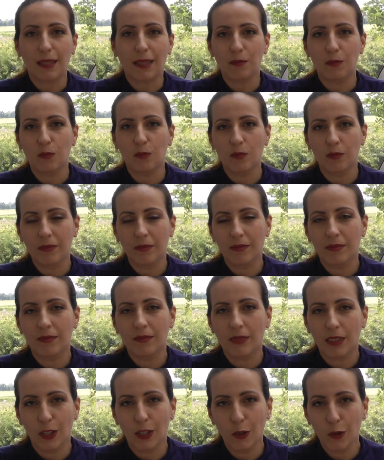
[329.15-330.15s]
I'm
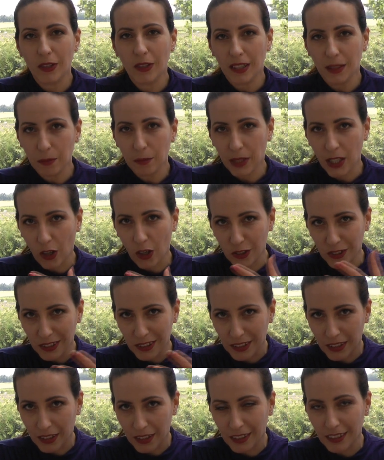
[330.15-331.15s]
looking
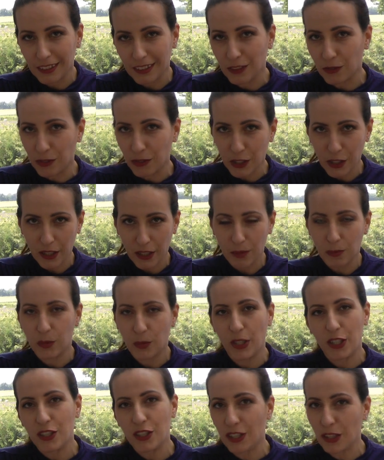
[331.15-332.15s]
beyond the first
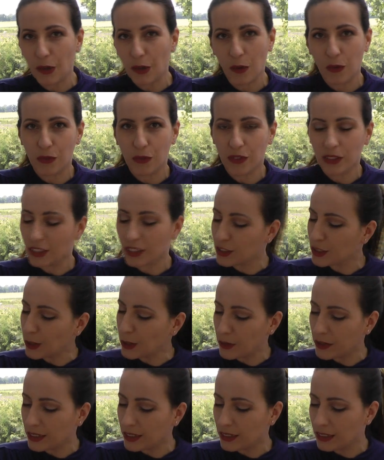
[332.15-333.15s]
impression of
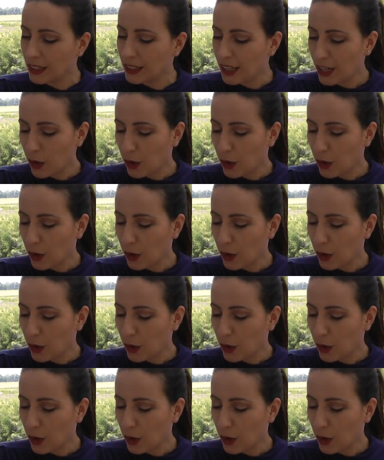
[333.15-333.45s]
sewing,